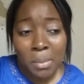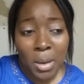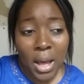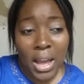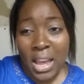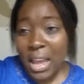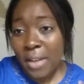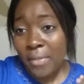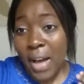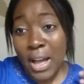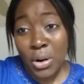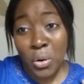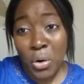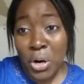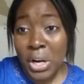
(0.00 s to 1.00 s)
but if
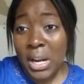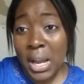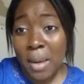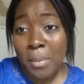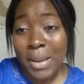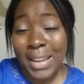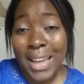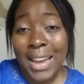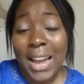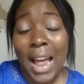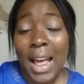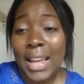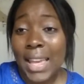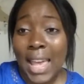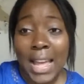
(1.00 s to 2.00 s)
I don't hurry up and get
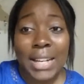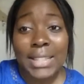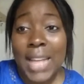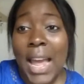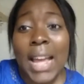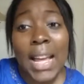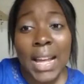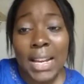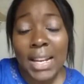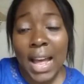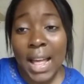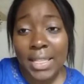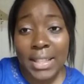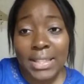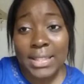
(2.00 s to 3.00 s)
it, I can't take it
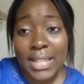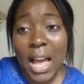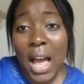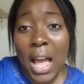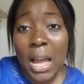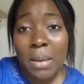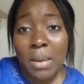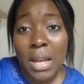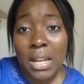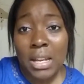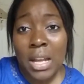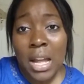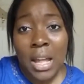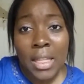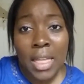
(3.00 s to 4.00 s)
at this time,
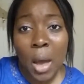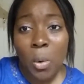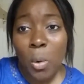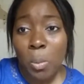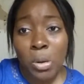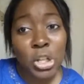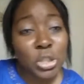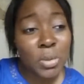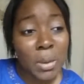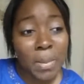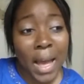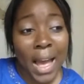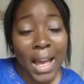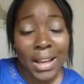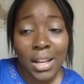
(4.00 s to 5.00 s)
and that will push me
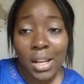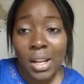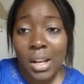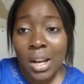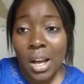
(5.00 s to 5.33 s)
back,